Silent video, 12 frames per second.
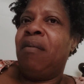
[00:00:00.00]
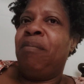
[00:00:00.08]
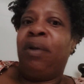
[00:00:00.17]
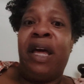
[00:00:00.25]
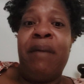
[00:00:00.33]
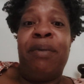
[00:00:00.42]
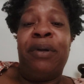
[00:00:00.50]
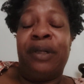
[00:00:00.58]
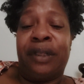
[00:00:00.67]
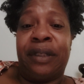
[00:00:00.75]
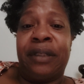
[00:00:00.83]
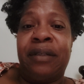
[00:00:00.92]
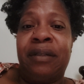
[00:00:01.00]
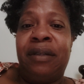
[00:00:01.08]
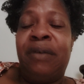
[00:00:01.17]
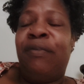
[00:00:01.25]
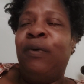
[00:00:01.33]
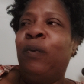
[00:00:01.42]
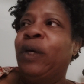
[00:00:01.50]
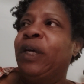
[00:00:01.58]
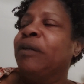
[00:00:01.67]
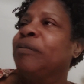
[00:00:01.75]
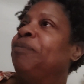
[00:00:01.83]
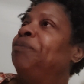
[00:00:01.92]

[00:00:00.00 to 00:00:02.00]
playbook, if you will.